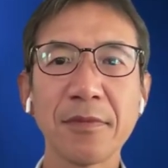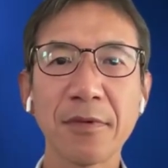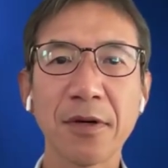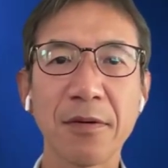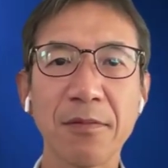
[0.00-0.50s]

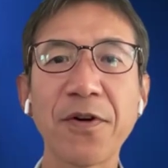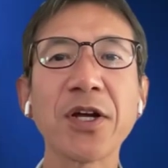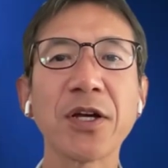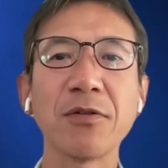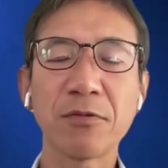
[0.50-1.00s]

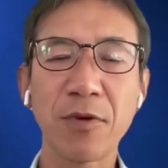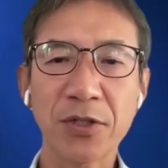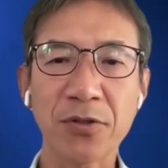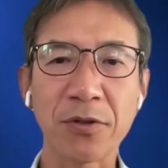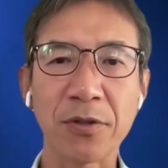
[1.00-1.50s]
Very good
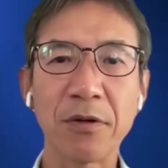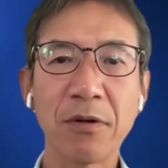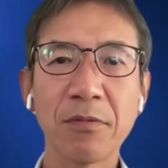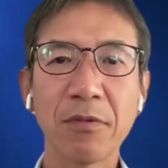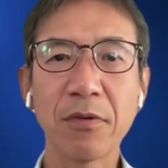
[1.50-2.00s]
question.
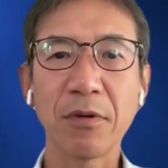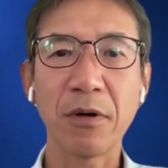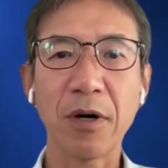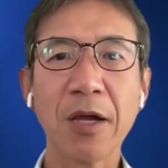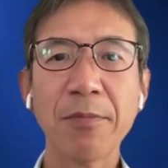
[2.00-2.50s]

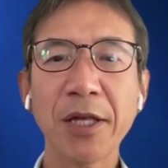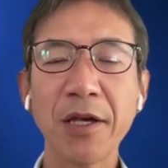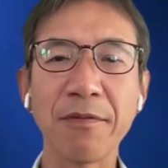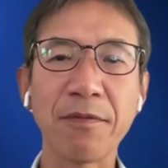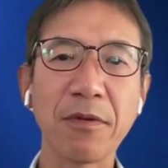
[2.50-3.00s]
I
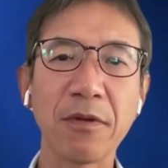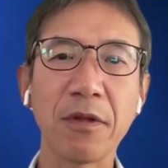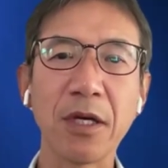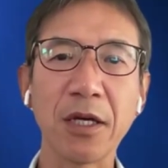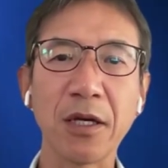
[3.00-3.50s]
believe
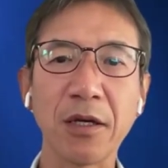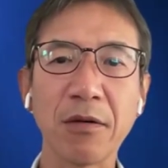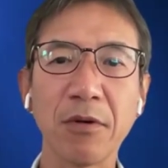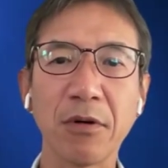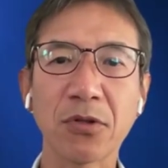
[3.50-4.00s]

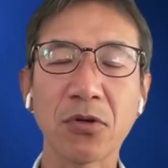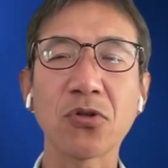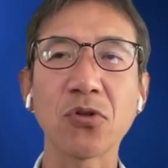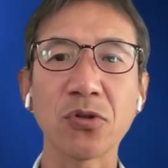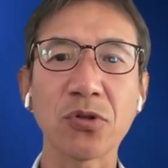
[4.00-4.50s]
the
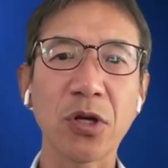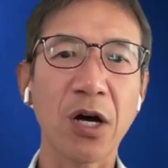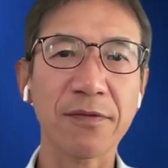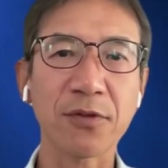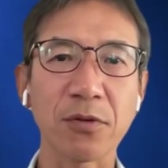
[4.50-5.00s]
surgeons
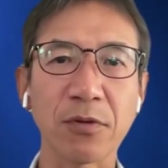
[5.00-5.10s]
have to